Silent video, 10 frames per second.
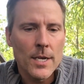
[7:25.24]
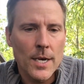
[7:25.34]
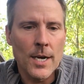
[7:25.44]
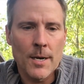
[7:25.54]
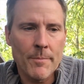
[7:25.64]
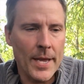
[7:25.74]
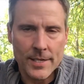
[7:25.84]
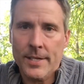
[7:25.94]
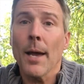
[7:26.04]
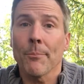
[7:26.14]
um,
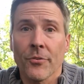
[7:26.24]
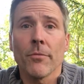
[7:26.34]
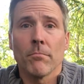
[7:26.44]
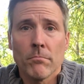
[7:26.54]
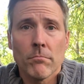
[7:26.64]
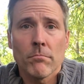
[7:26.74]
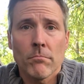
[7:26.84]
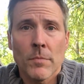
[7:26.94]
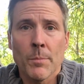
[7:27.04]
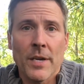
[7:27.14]
accepts.
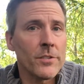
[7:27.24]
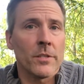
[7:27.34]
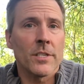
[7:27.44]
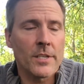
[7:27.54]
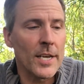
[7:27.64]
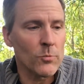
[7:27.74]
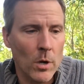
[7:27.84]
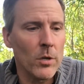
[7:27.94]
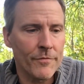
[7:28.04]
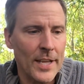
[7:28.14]
He basically says,
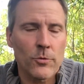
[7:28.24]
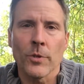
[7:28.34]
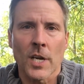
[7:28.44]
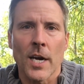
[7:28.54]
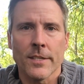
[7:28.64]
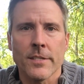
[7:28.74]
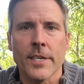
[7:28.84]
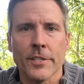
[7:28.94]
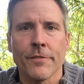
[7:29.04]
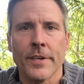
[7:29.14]
"Well, if that's what God
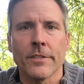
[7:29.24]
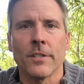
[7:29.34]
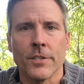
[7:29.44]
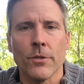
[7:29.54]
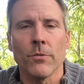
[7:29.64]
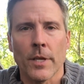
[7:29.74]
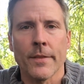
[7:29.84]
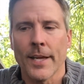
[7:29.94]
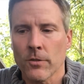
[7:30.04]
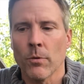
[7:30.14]
sees fit to do, then
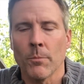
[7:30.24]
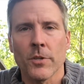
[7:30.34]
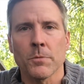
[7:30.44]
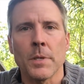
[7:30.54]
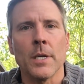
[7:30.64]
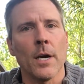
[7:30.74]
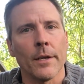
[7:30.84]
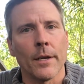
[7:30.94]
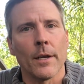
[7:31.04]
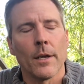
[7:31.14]
that's what must be
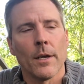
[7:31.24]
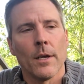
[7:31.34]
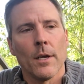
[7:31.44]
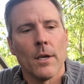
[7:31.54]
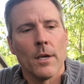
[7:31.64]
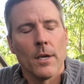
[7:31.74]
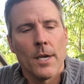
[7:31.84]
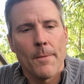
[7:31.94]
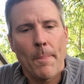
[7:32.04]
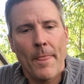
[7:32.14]
done."
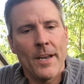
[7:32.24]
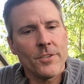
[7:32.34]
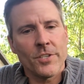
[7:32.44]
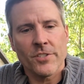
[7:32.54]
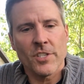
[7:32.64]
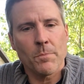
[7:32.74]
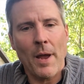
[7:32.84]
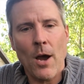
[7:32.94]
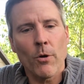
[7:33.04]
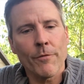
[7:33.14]
And it's just this
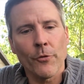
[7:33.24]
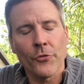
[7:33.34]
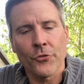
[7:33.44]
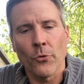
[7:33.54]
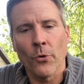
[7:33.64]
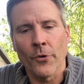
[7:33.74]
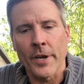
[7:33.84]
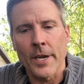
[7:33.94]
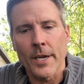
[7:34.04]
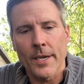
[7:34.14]
powerful
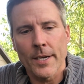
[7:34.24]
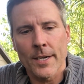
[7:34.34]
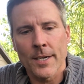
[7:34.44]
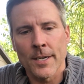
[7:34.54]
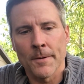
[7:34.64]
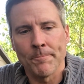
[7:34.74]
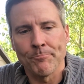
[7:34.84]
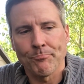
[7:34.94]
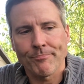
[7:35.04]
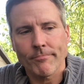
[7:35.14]
story, um,
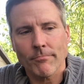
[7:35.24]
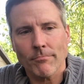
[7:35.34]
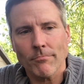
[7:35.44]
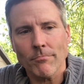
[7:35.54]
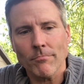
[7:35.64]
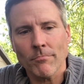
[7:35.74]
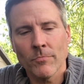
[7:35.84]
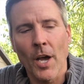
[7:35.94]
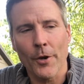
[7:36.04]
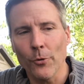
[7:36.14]

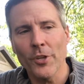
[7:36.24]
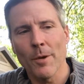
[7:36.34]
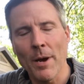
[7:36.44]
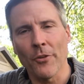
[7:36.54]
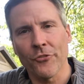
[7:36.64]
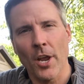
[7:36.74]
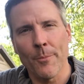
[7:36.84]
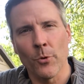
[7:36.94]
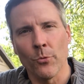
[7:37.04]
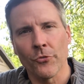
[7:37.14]
not only about
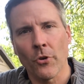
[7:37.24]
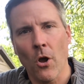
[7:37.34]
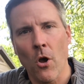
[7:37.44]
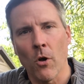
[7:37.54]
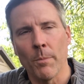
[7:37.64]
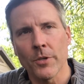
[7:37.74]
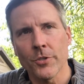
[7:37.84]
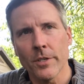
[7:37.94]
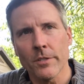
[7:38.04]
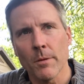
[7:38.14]
Samuel's call, but
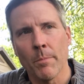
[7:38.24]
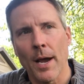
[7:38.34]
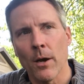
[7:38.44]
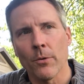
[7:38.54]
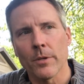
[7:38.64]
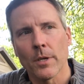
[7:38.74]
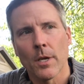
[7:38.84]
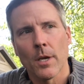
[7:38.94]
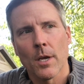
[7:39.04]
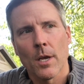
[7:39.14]
just about
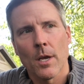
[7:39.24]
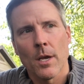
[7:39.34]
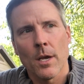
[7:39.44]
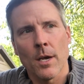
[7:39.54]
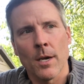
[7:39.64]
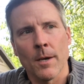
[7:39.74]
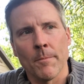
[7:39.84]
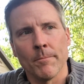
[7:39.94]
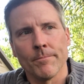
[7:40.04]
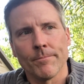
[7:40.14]

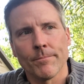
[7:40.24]
um,